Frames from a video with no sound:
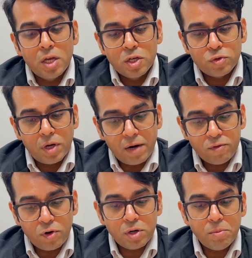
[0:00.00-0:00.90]
So I've
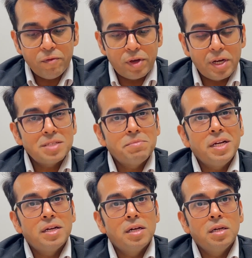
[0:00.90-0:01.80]
talked about various
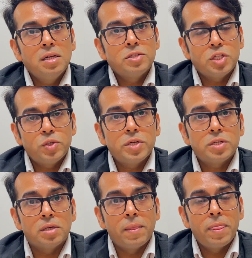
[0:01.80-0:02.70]
medical
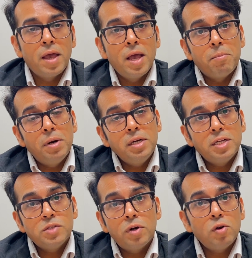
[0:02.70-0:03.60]
situation, but there
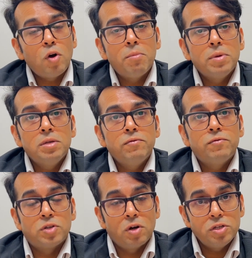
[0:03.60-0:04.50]
is one common
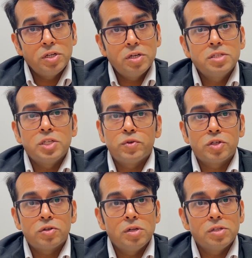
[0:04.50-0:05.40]
physiological
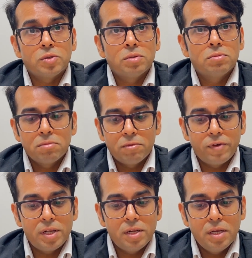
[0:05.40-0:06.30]
situation also
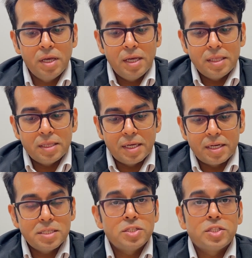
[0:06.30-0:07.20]
when there
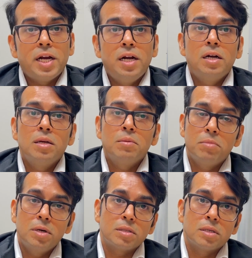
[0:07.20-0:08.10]
is
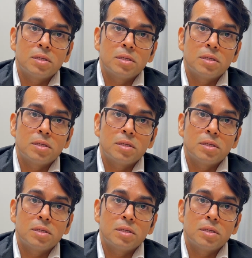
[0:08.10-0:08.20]
childbirth,